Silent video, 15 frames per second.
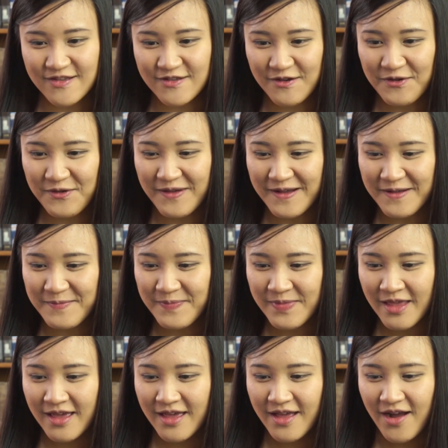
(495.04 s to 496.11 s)
So
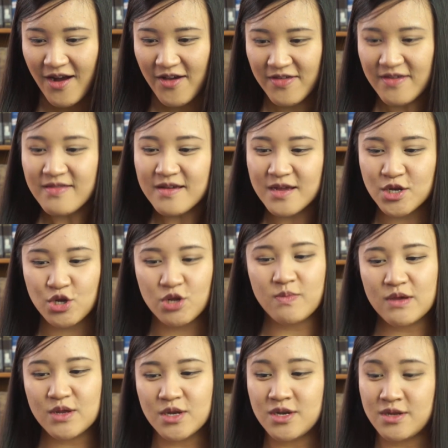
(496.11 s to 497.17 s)
I think the
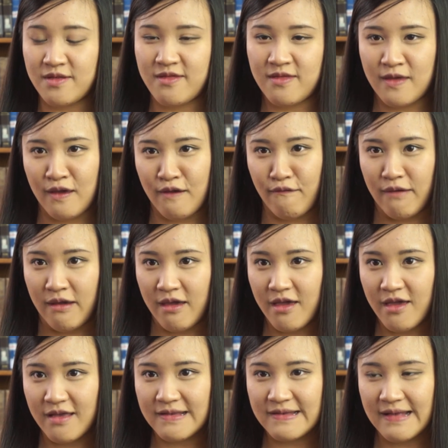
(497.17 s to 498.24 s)
contribution to
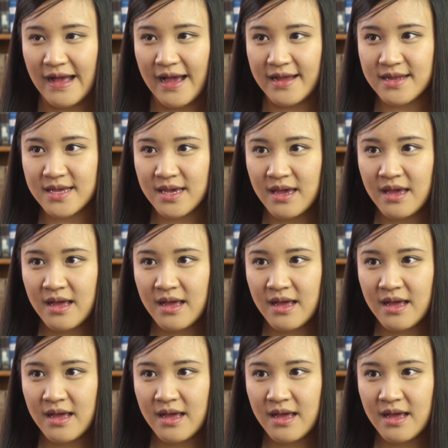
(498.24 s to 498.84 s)
theory is that